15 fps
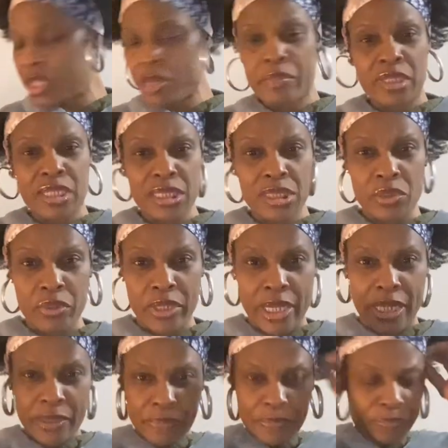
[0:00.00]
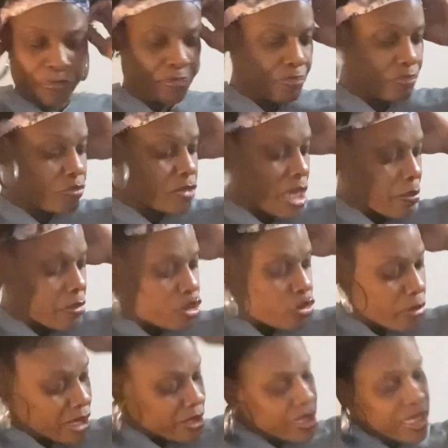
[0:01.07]
But that's okay. I'm gonna do
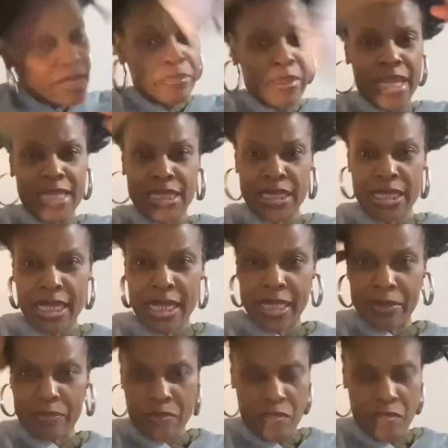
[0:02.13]
my neti pot tonight.